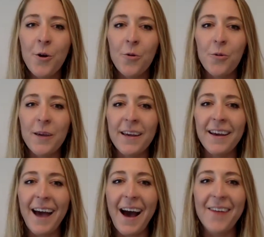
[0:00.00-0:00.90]
we
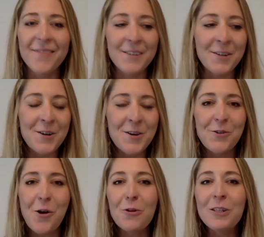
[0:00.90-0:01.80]
have
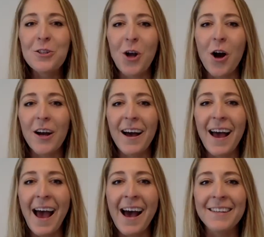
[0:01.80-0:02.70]
toted
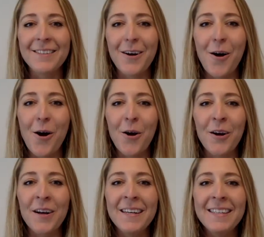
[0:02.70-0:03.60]
chaga as
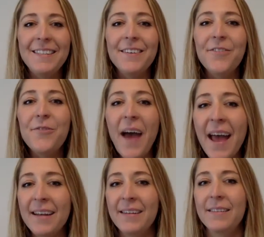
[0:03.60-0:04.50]
our
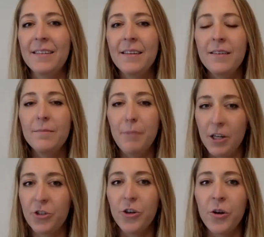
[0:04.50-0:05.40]
defend
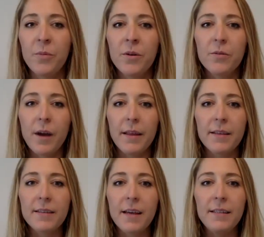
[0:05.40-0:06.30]
mushroom, right?
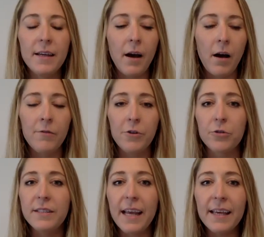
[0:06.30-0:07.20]
This idea of
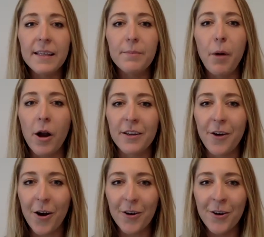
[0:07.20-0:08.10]
your daily
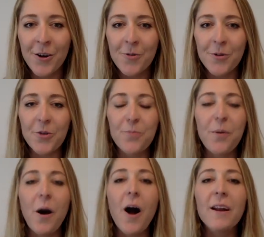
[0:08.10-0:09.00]
bodyguard. When your
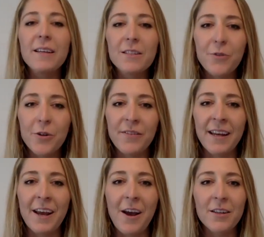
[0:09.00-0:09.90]
body is full of
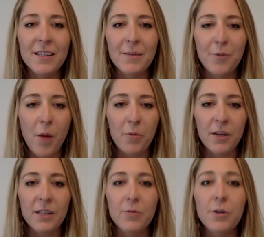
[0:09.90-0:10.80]
antioxidant
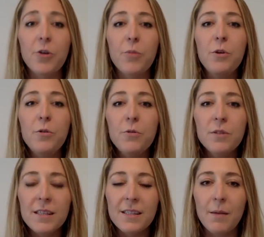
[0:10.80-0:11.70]
properties, when your immune
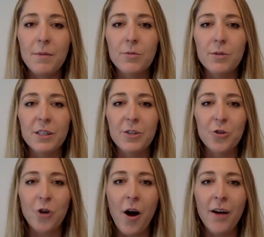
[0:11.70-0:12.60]
system is really
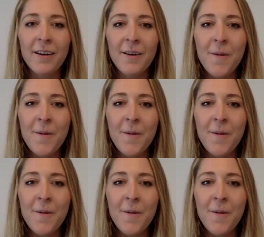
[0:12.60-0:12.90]
strong,